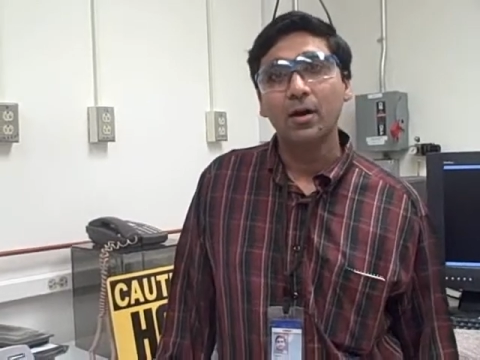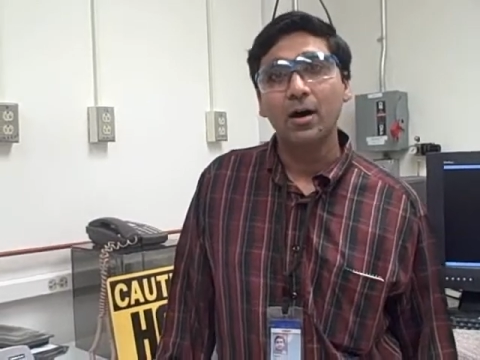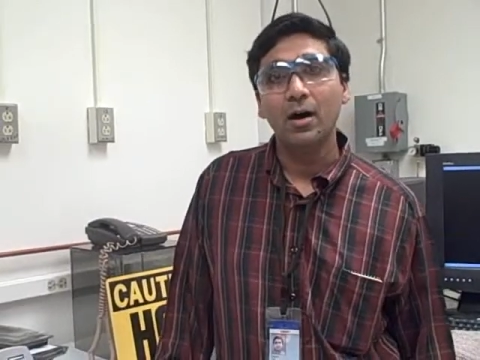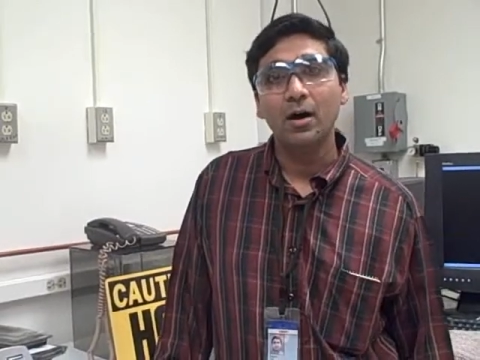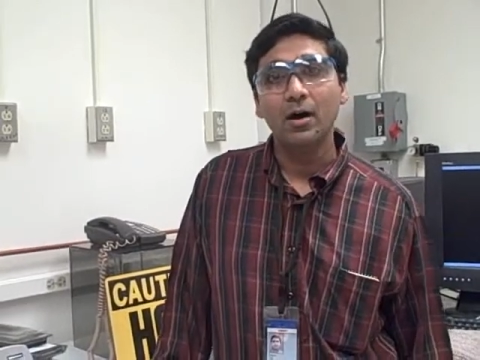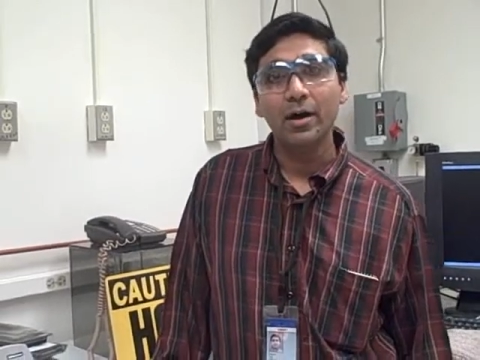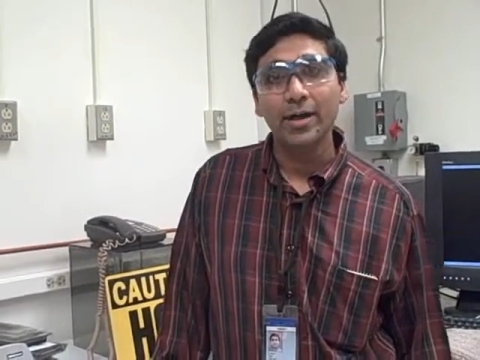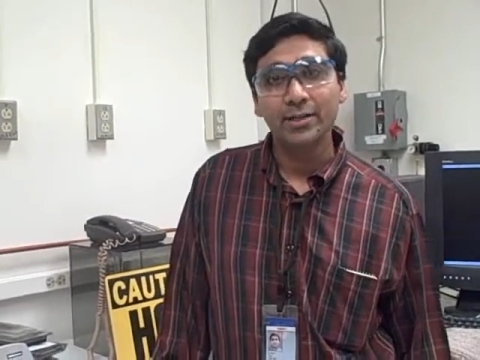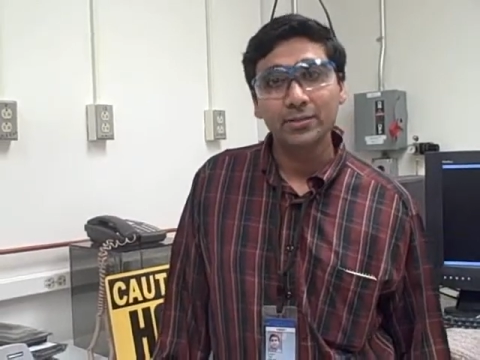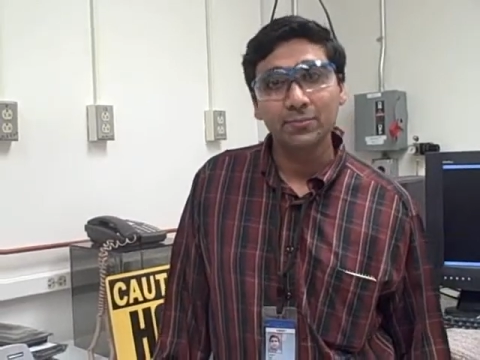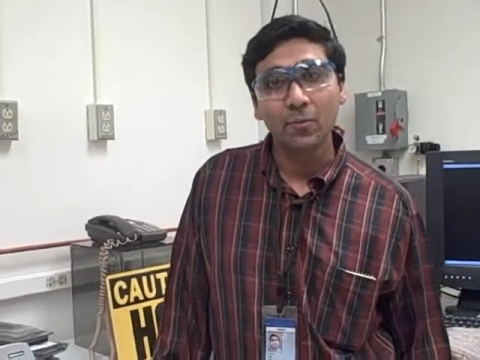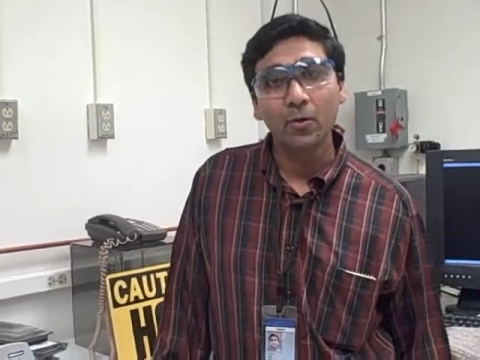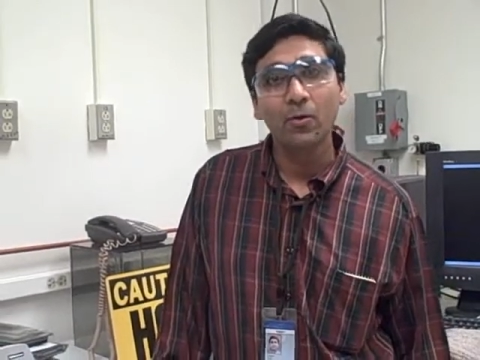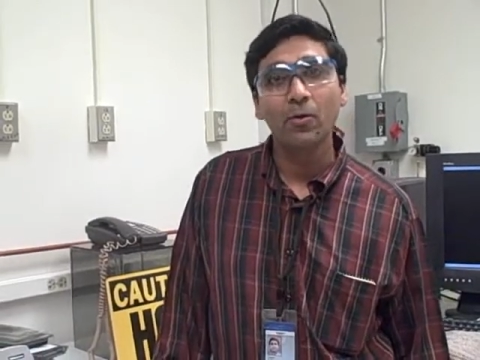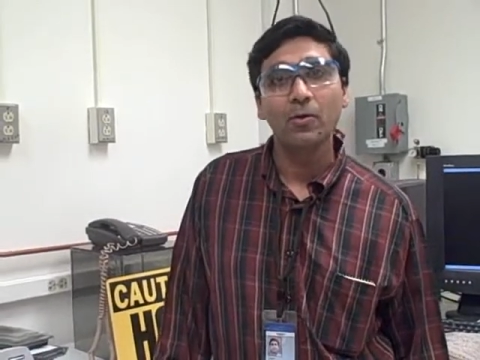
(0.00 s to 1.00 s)
uh,
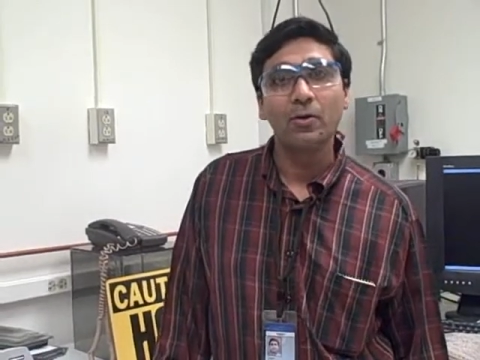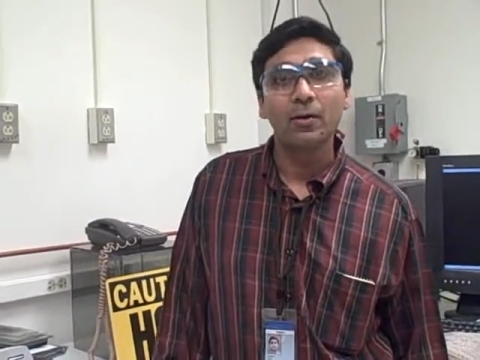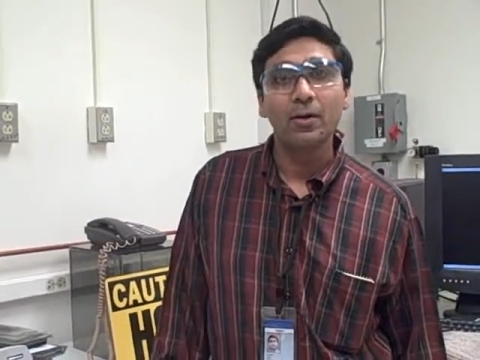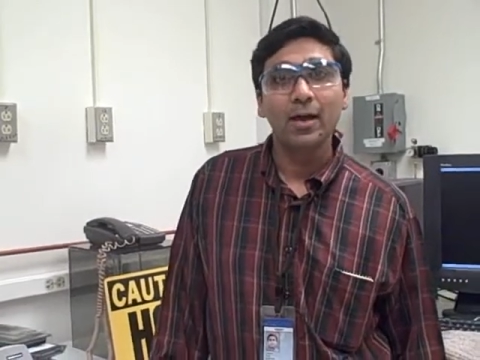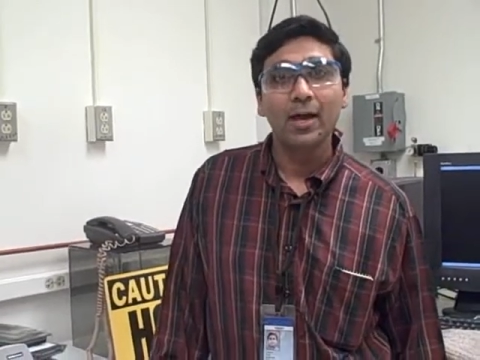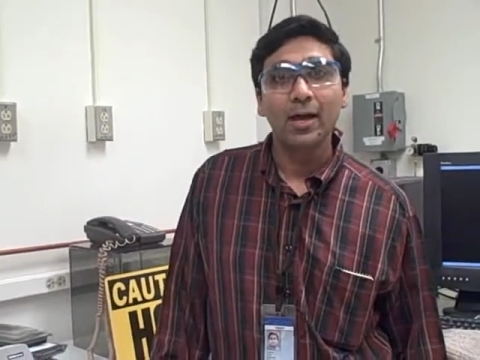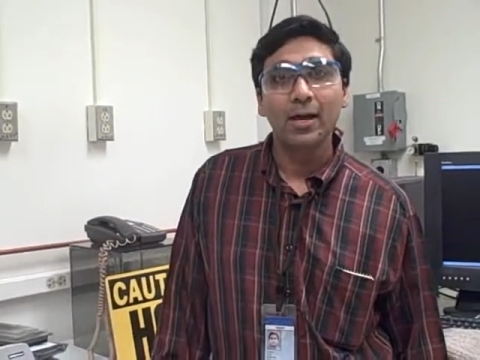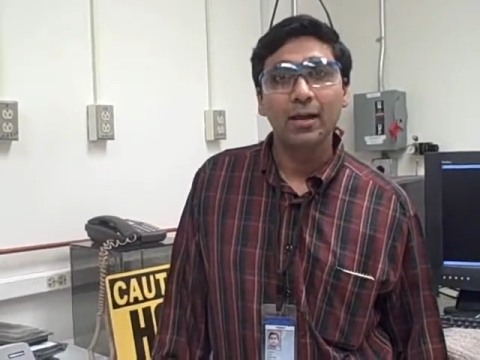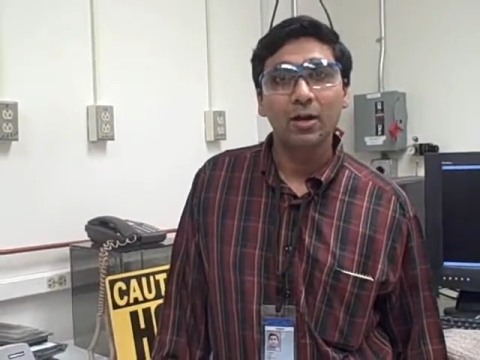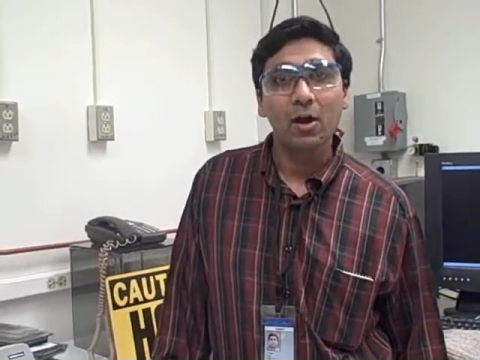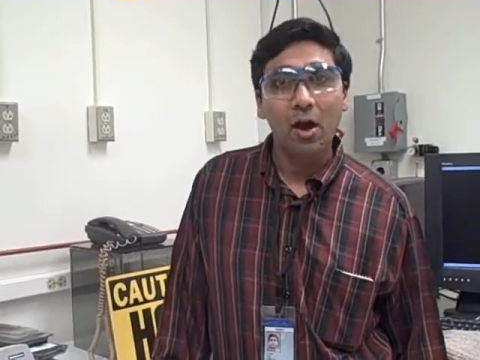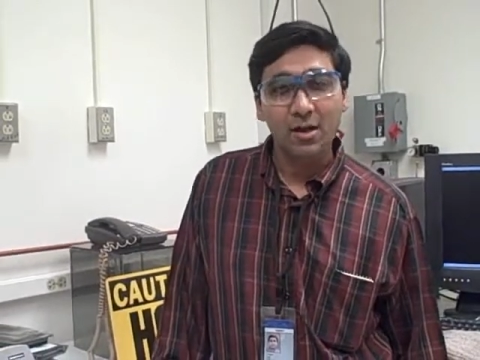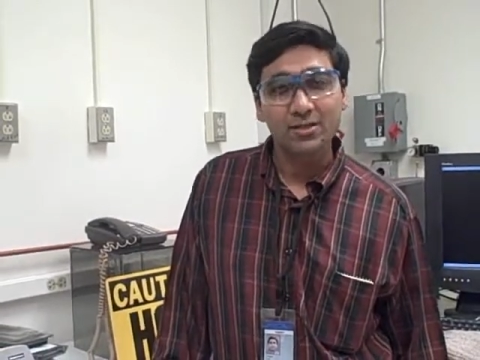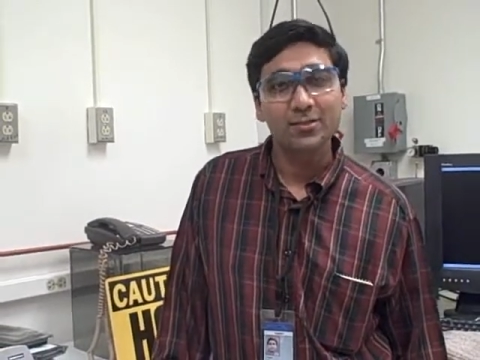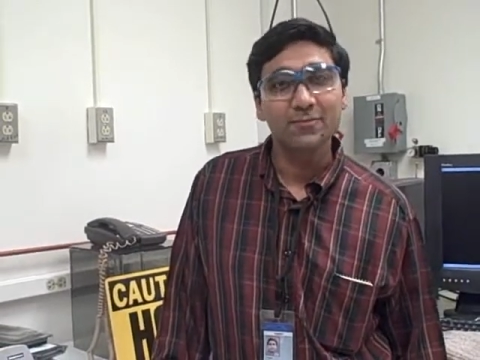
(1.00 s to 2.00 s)
explore in a
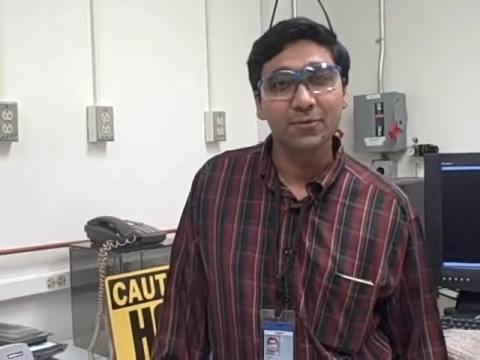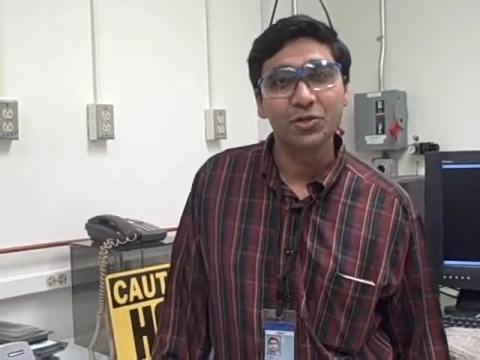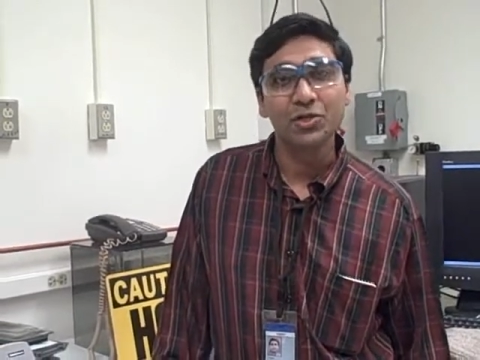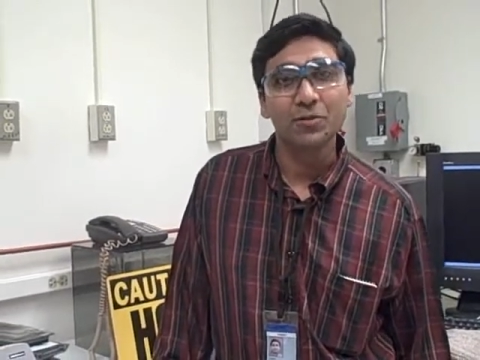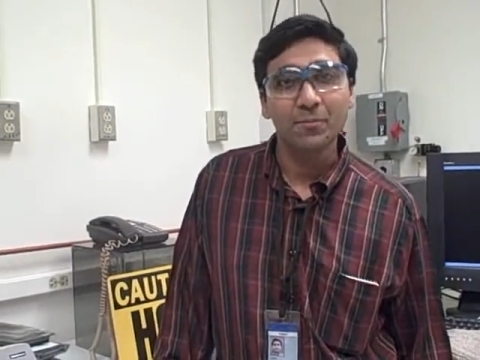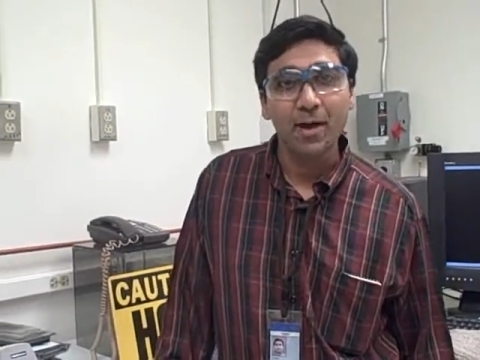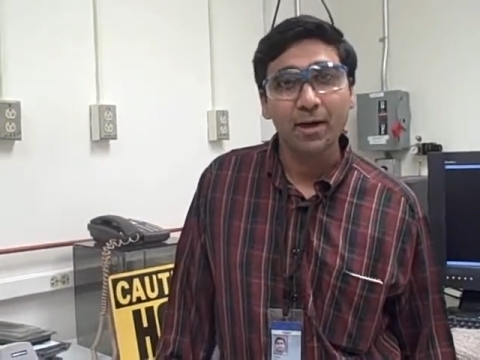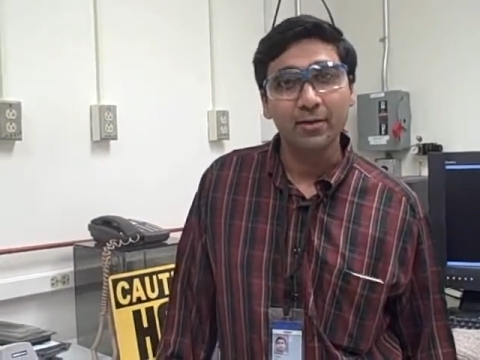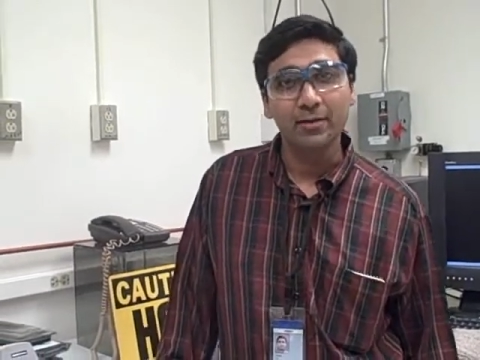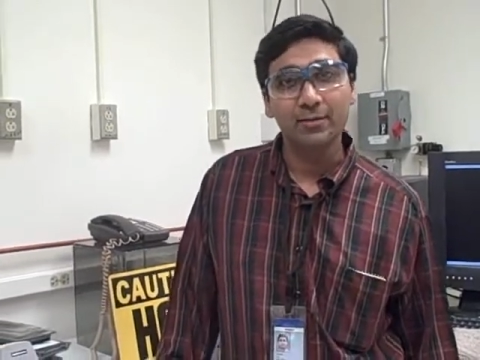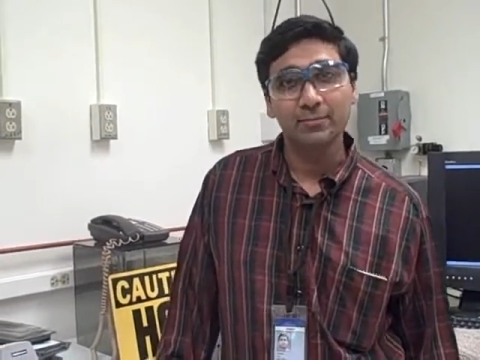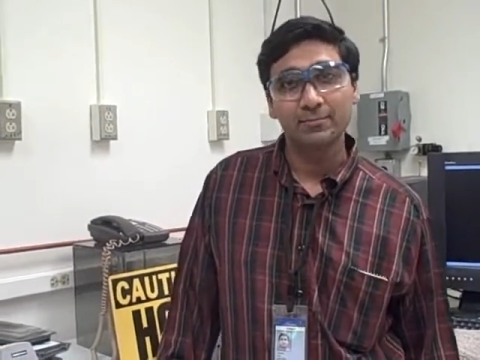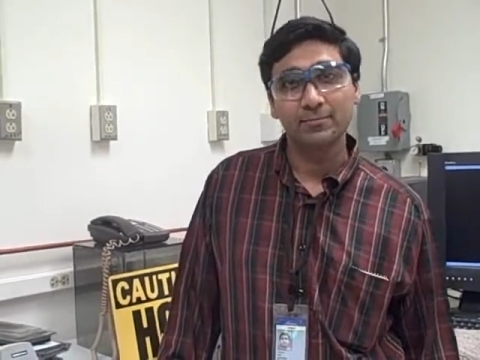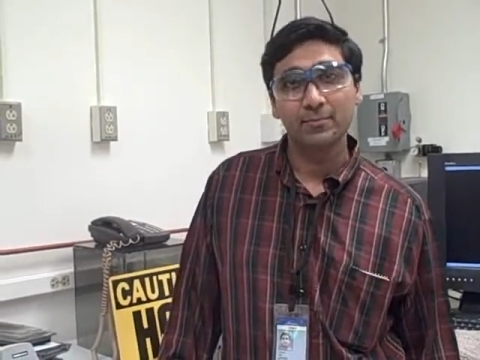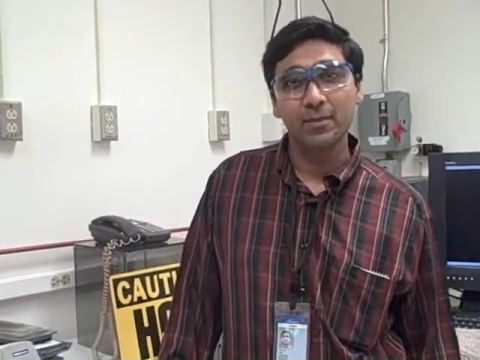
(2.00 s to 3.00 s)
cost efficient manner.
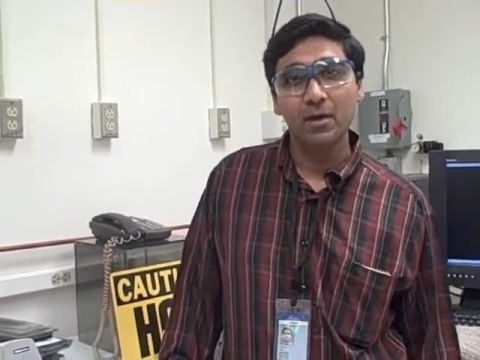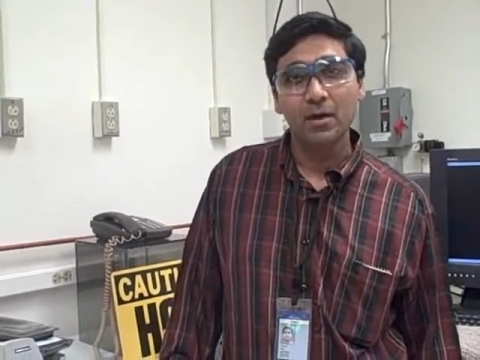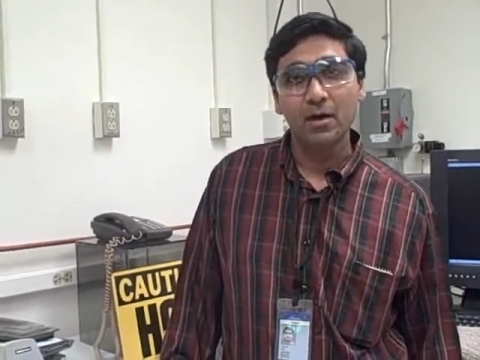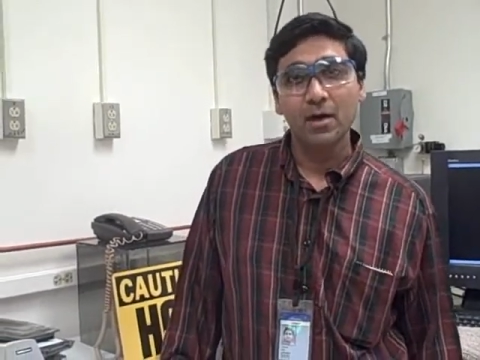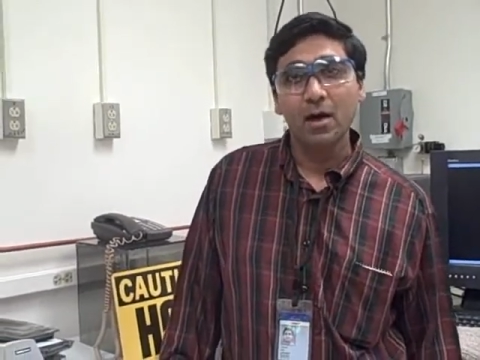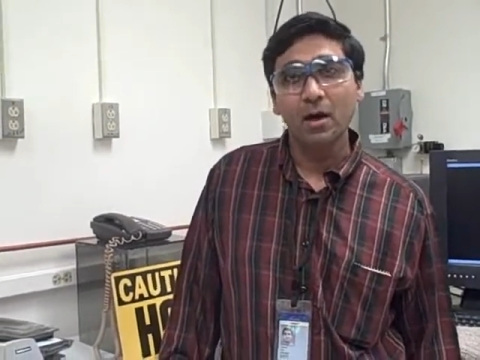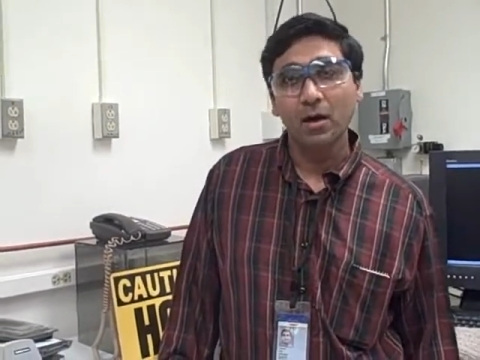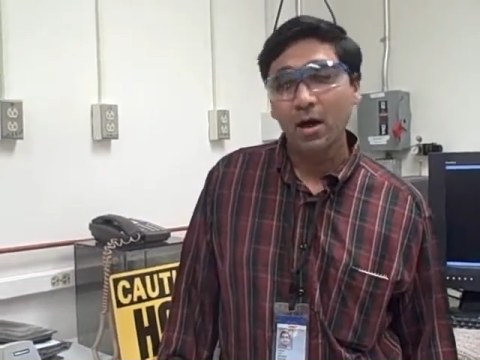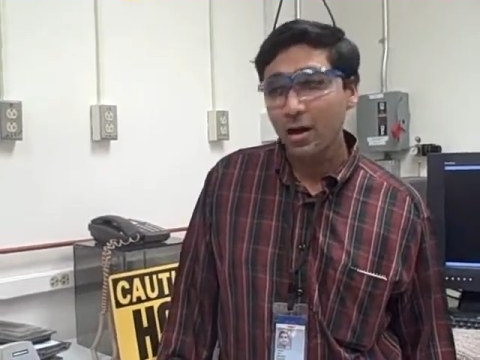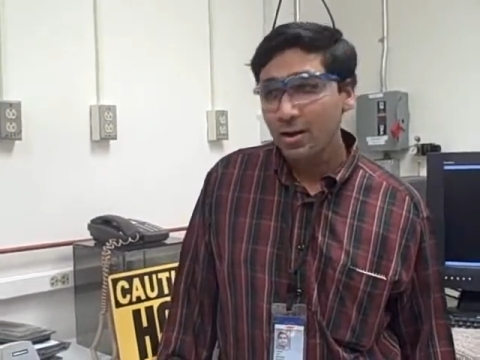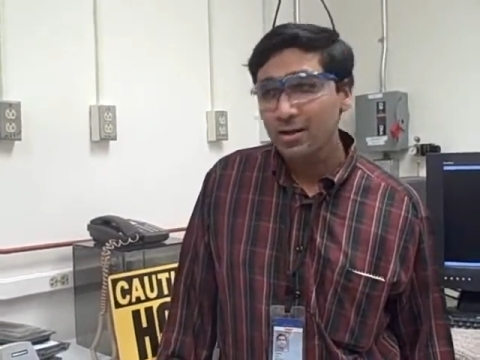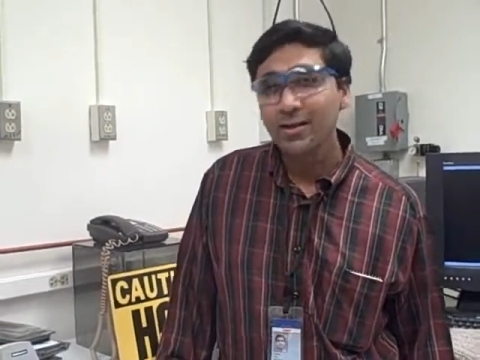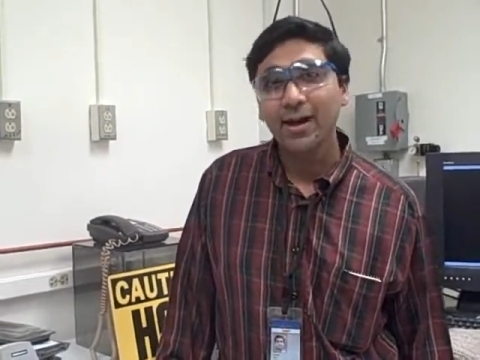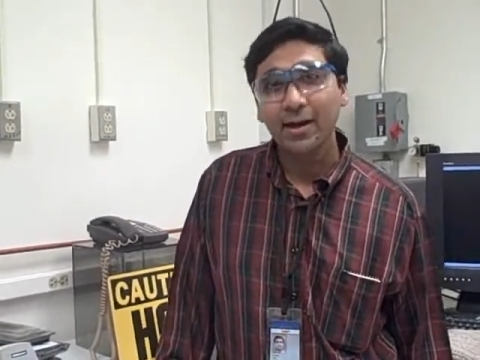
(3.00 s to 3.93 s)
Current